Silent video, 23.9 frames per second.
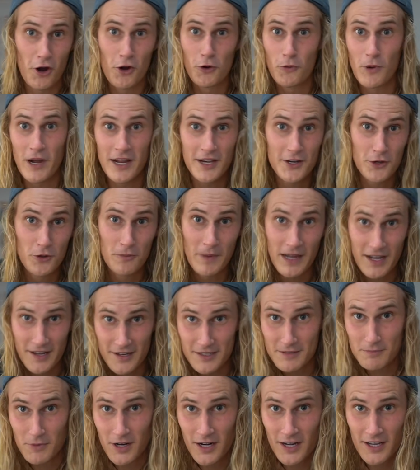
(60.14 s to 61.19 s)
own way do make
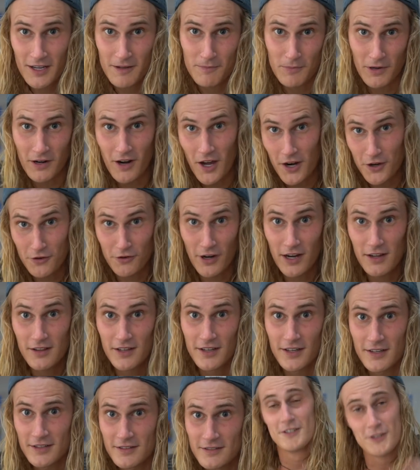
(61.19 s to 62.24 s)
us money, but not
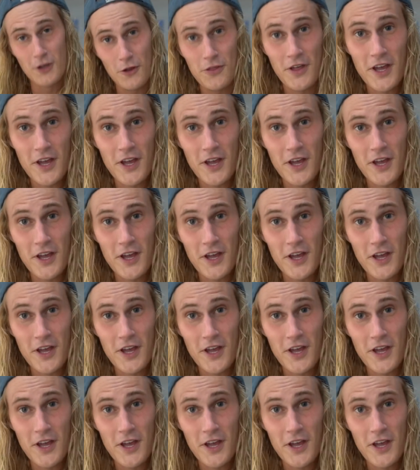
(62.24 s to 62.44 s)
directly. So